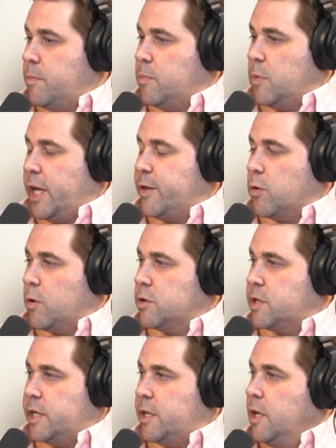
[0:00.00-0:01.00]
Landlords
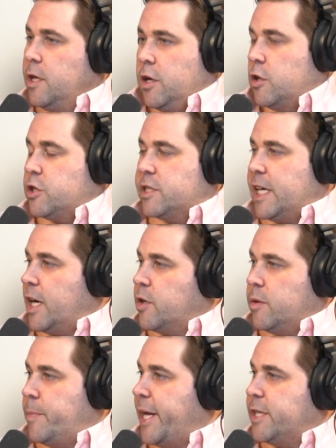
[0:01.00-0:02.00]
that are just tired
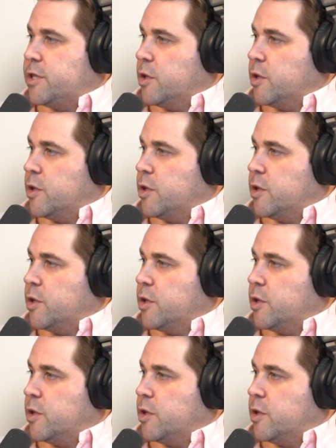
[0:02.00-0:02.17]
of managing the